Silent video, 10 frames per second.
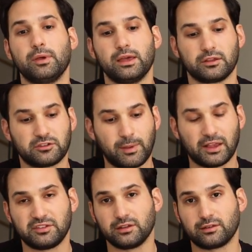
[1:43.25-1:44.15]
It
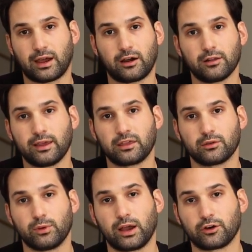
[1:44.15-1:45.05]
spans the entire
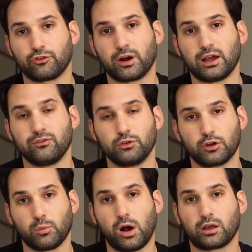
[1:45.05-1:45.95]
length of Wacker Drive. You
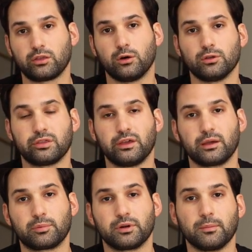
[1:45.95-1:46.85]
can walk the whole
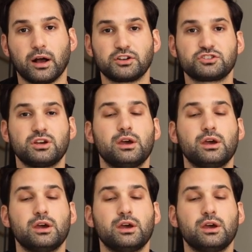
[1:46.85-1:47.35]
thing pretty much.